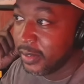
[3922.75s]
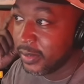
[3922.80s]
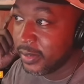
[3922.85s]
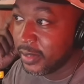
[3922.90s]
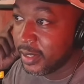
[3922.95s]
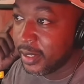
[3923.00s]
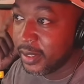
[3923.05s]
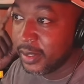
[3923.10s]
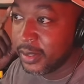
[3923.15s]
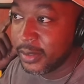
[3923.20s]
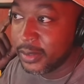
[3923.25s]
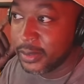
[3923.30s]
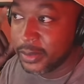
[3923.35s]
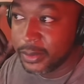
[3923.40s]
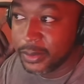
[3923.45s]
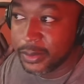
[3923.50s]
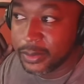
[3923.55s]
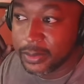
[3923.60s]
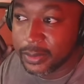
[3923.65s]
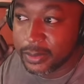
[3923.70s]
the
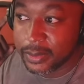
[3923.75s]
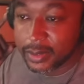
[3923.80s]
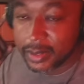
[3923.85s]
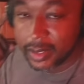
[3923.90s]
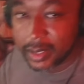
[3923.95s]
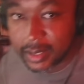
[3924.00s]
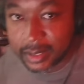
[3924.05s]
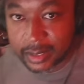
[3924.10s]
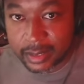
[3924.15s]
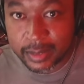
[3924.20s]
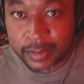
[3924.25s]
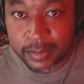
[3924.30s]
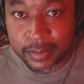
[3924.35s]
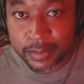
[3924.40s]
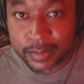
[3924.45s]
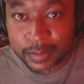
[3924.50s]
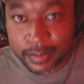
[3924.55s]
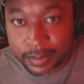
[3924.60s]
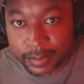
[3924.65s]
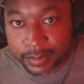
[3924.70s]
whole
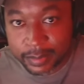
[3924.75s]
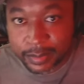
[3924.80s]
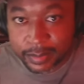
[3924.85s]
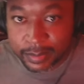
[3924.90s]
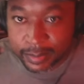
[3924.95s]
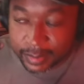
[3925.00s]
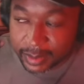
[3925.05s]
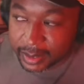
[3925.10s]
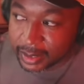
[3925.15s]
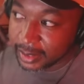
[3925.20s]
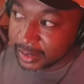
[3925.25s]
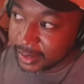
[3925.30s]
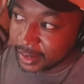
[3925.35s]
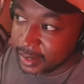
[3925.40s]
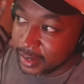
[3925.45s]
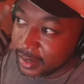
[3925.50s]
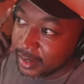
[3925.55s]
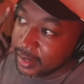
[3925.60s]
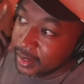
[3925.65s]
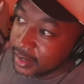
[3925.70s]
like
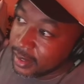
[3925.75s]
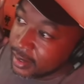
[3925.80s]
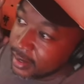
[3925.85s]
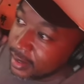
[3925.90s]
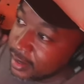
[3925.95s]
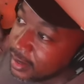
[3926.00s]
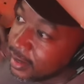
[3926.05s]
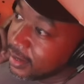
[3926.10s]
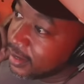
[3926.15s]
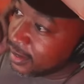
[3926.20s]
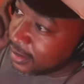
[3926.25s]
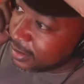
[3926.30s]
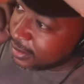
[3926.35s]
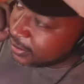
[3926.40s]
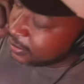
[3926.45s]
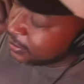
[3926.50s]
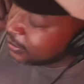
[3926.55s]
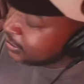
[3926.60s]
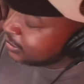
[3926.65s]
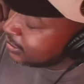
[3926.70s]

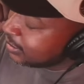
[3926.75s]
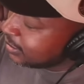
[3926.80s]
what's the